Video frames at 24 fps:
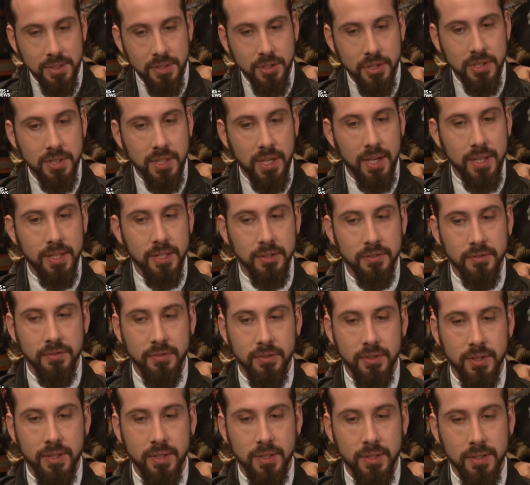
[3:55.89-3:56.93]
just kind
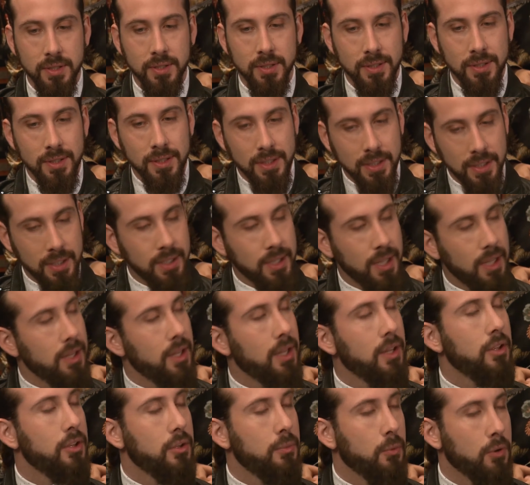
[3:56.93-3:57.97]
of
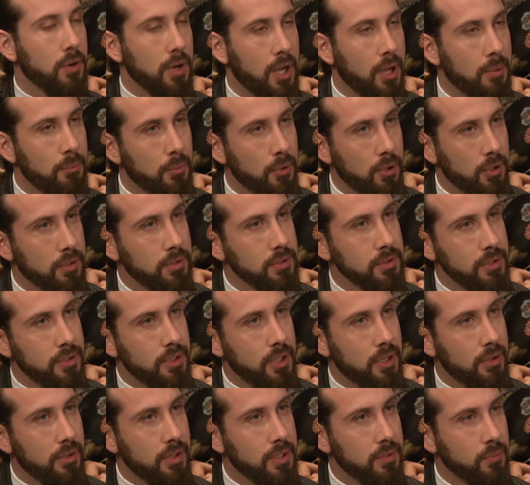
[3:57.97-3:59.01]
a little more humble, you
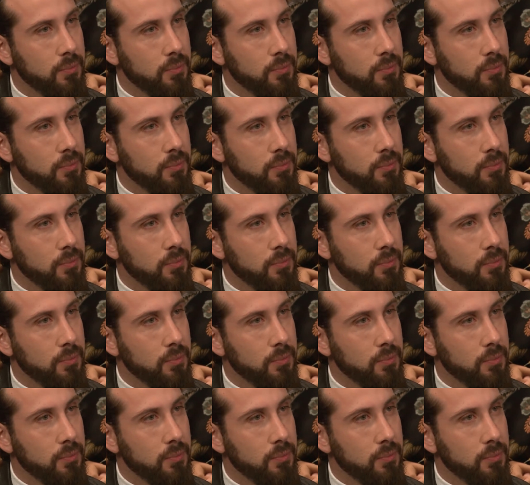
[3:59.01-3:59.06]
know,